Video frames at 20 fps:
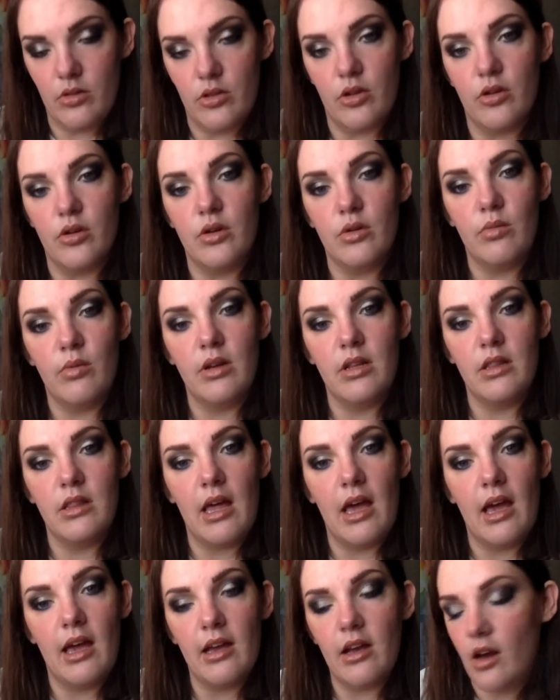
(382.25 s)
third one
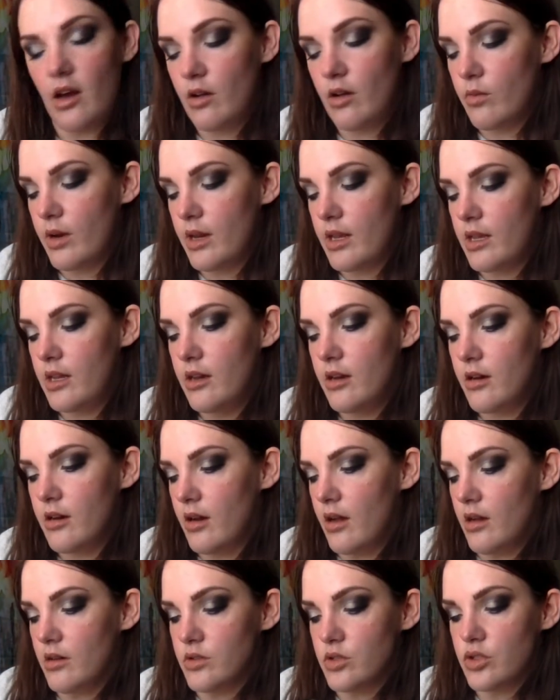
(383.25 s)
that I got right
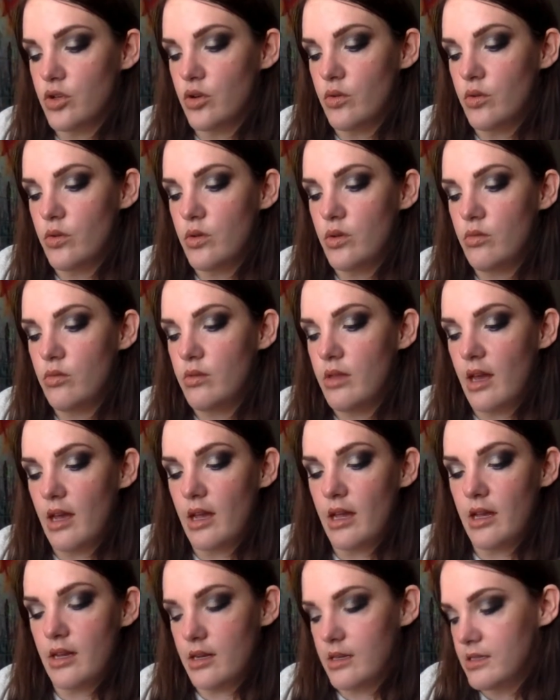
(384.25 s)
here. I'll show you that
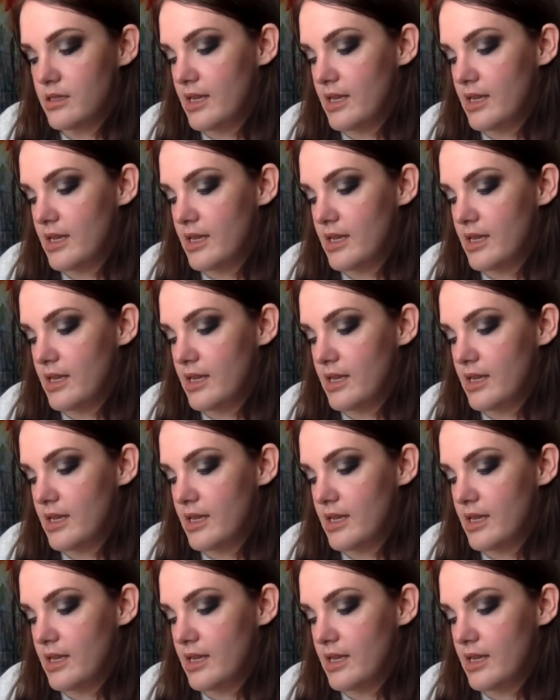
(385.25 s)
in a